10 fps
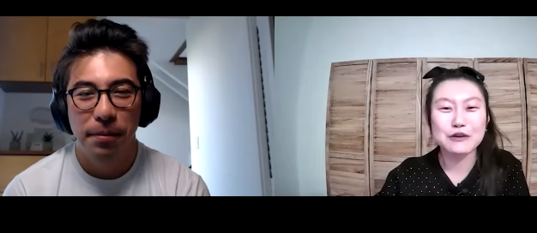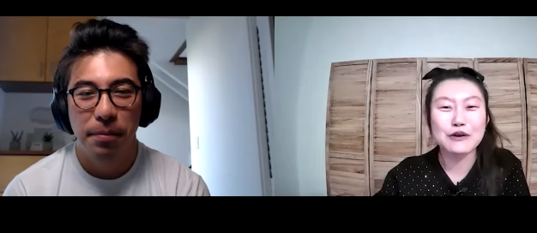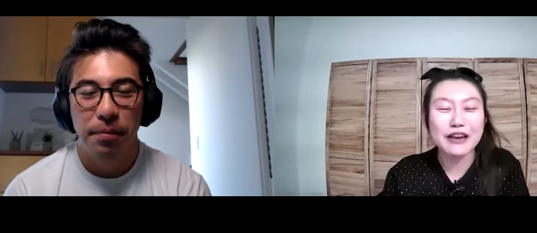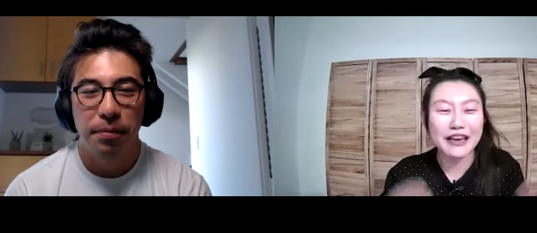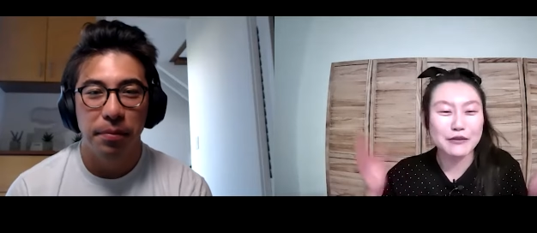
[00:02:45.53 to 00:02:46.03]
Speaker 1: So,
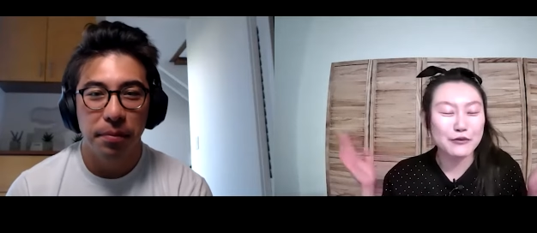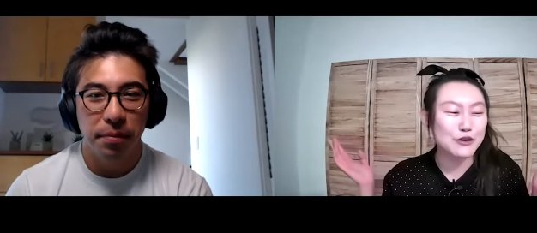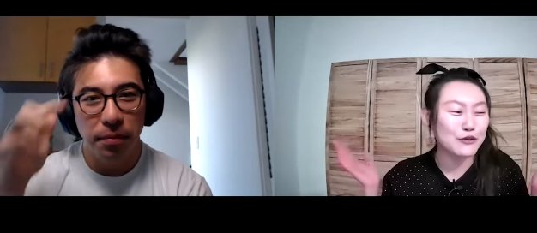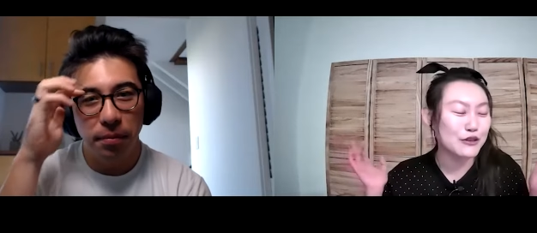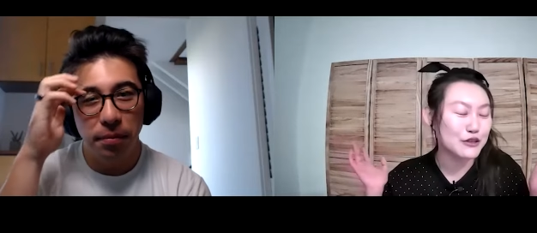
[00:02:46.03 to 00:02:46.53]
okay, what
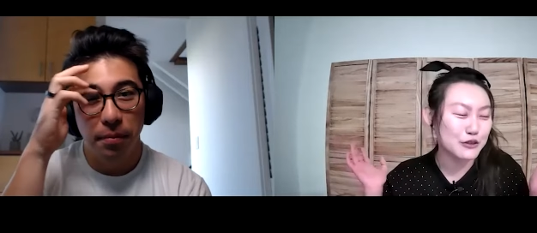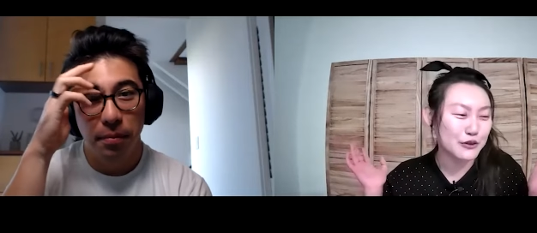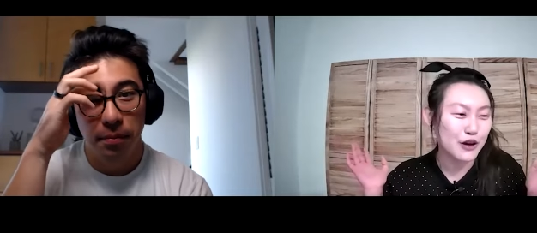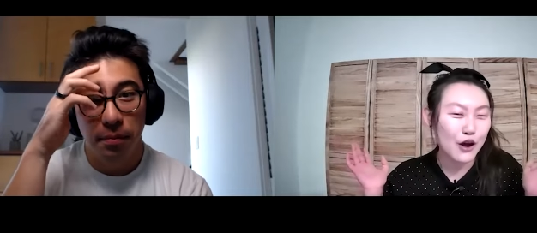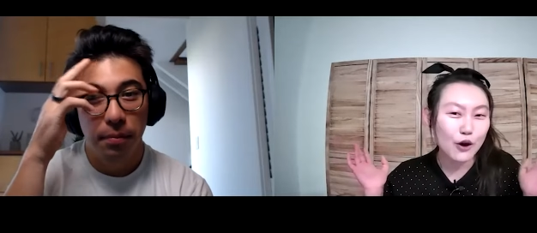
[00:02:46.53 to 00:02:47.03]
do you want to
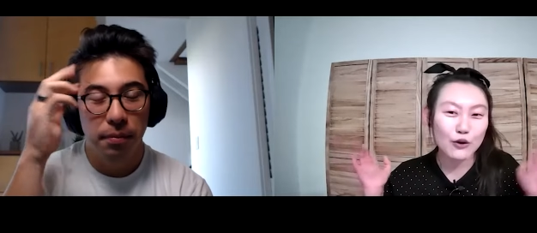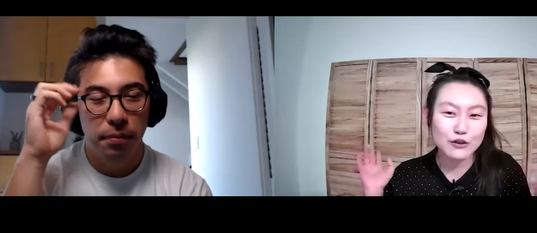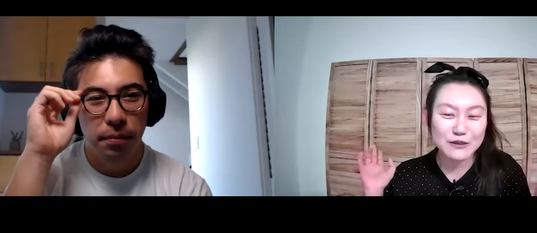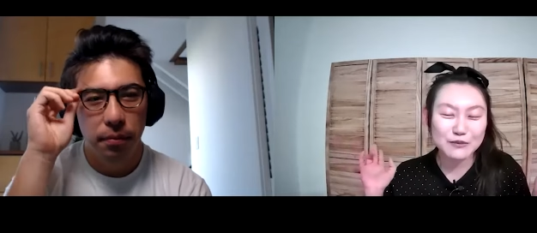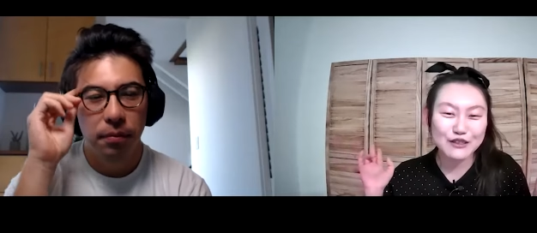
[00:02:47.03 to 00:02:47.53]
do?
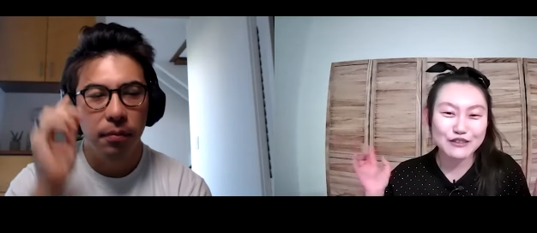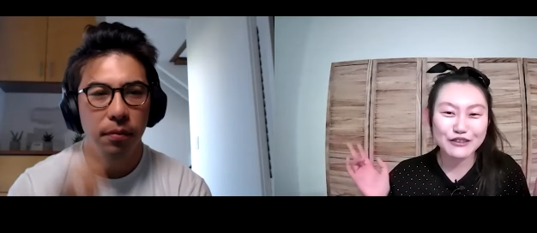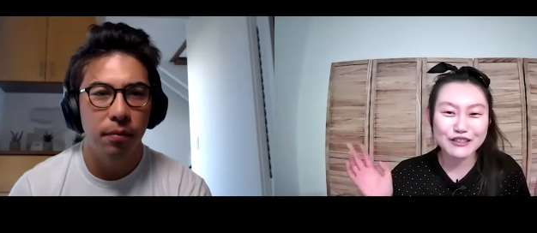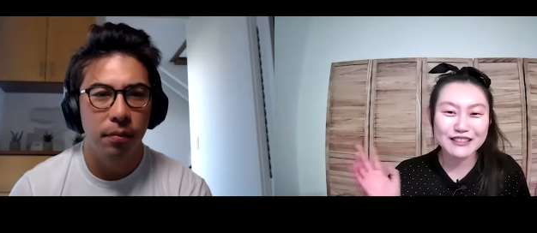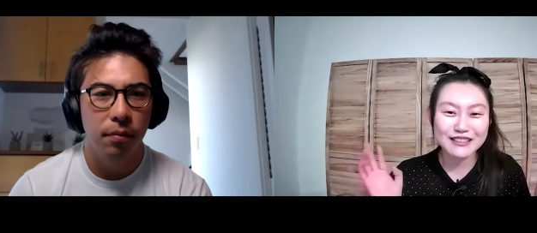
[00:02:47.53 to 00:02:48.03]
Wholesome ones
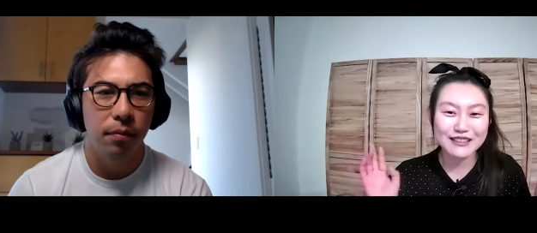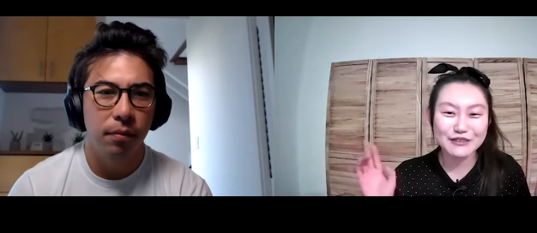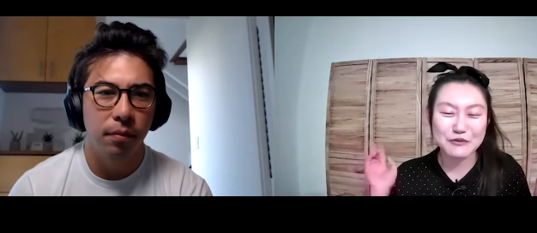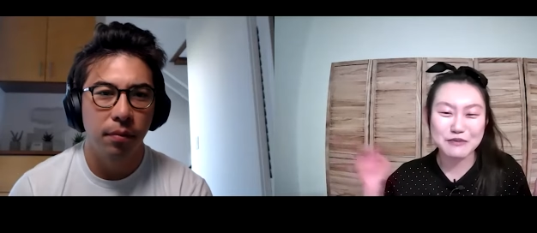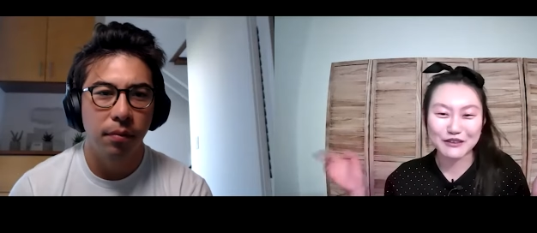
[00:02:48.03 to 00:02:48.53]
first
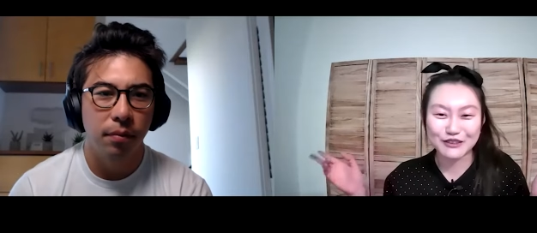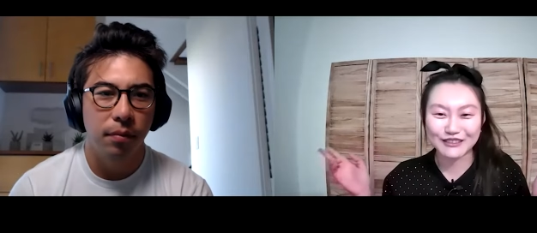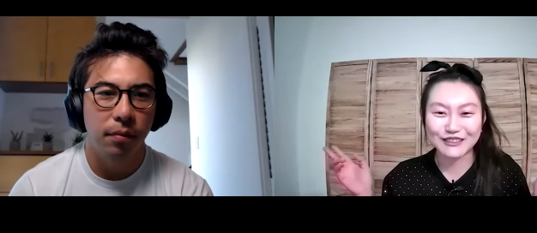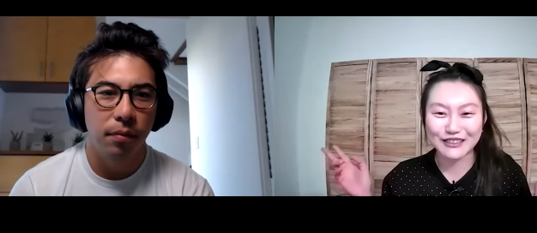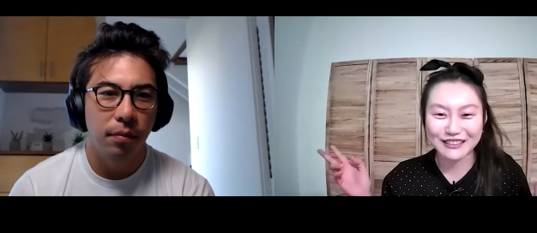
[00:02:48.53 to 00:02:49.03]
or mean
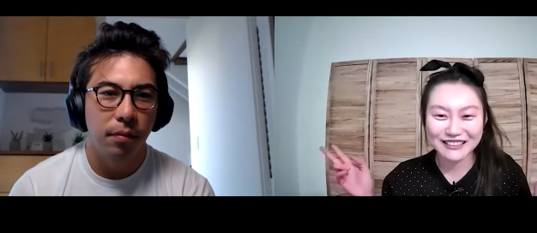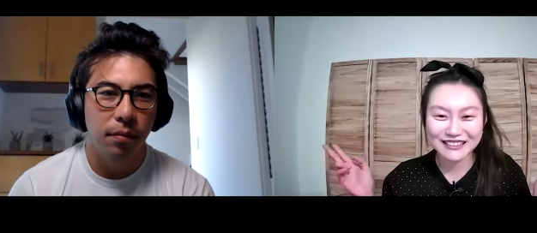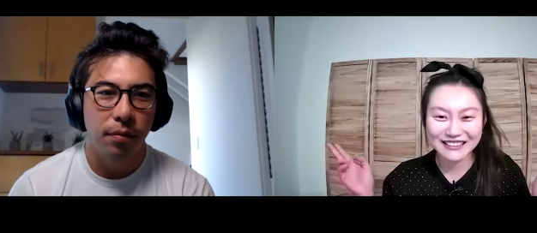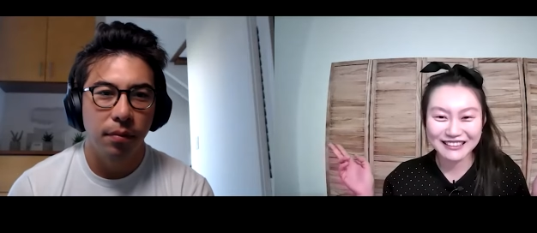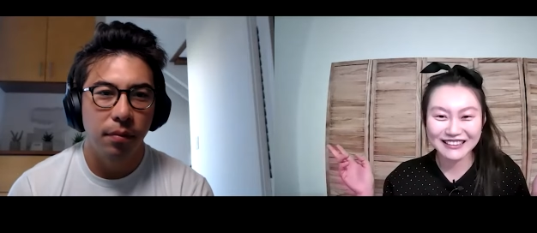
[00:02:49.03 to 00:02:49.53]
ones first?
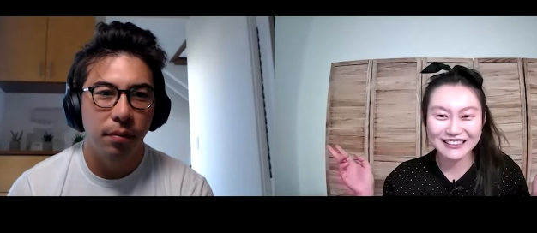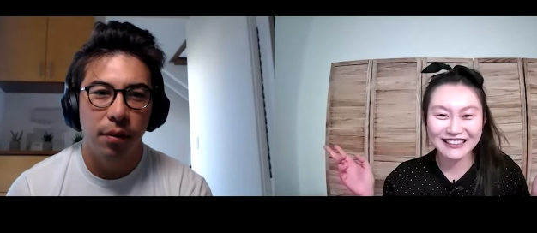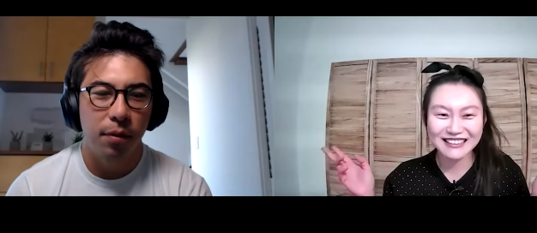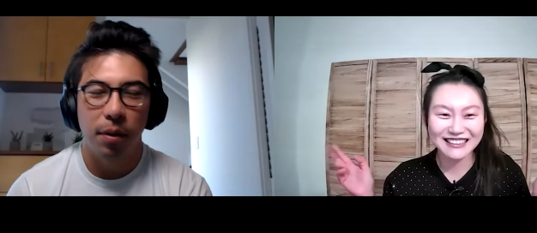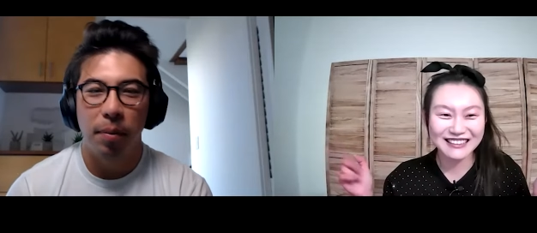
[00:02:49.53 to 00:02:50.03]

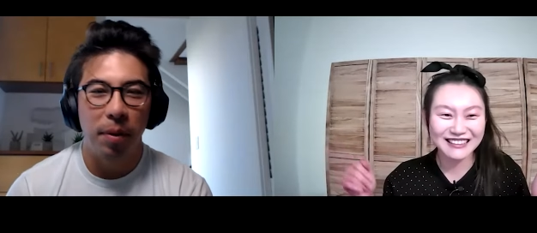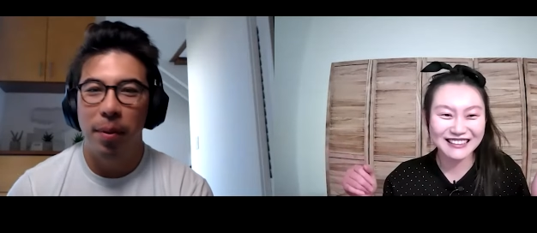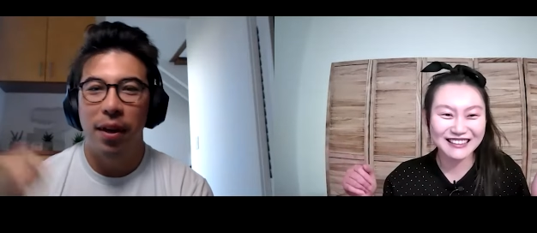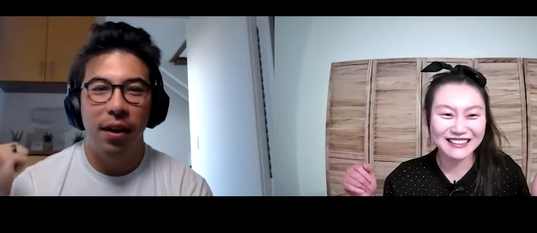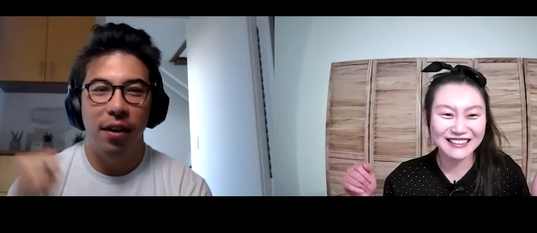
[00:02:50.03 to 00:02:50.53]
Speaker 2: To rip the
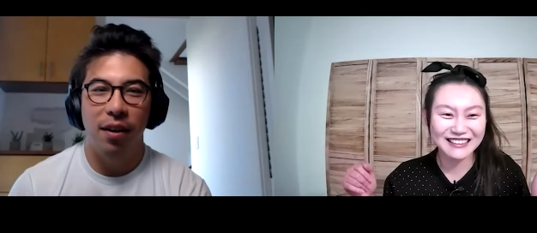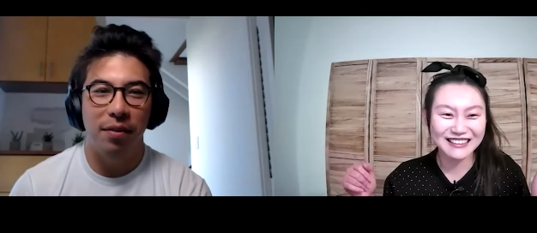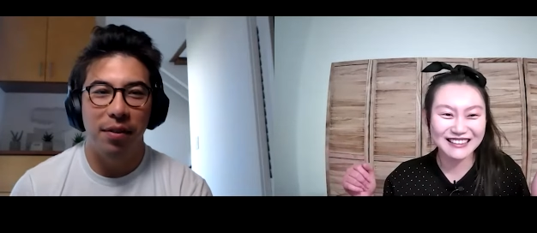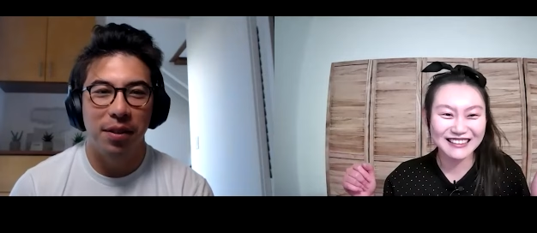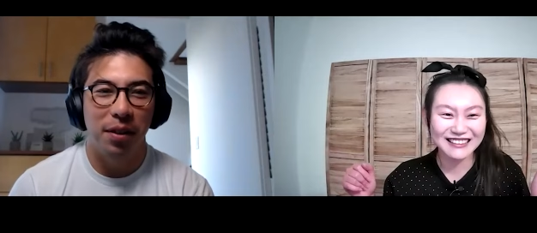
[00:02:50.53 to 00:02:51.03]
Band-Aid off,
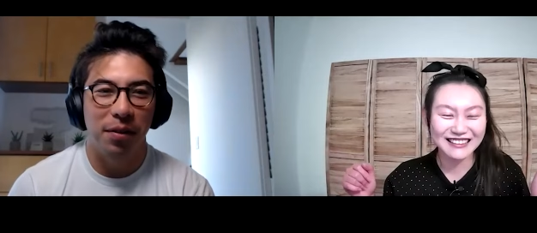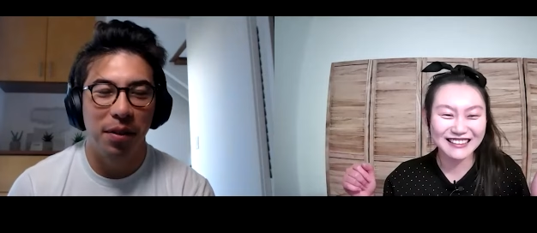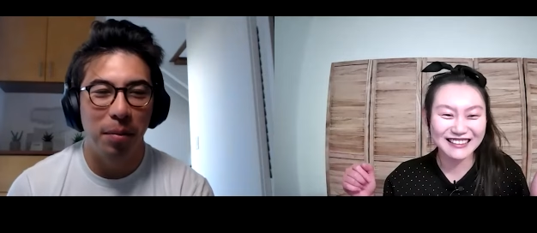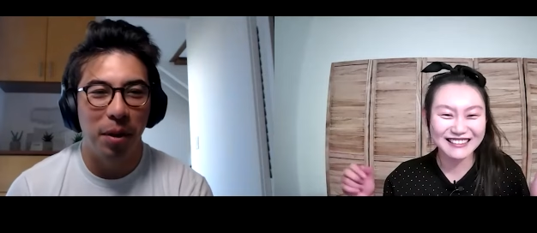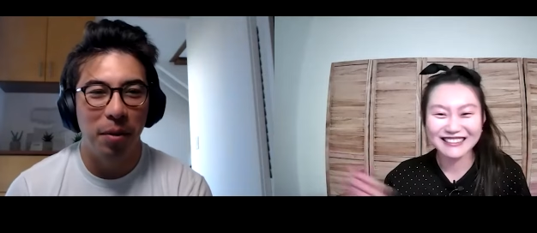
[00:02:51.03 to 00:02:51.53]
let's go for the
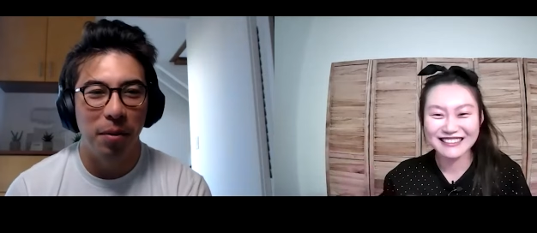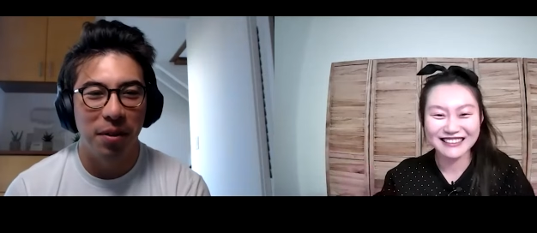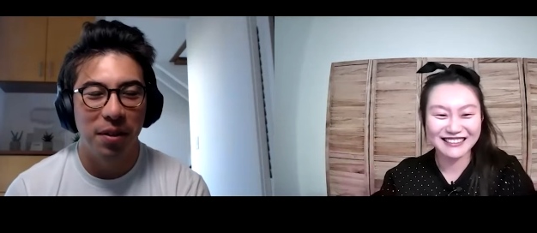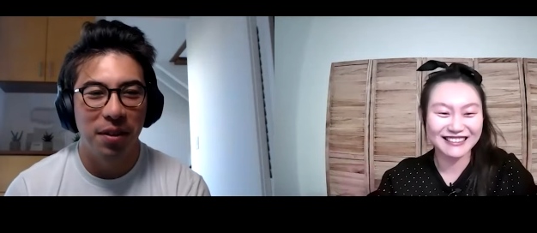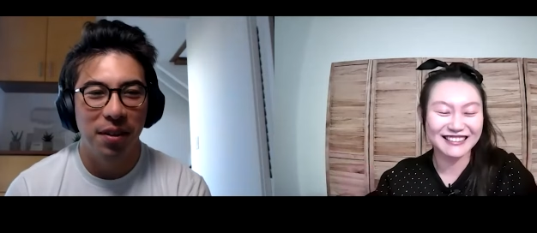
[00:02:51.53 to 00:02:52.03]
mean ones.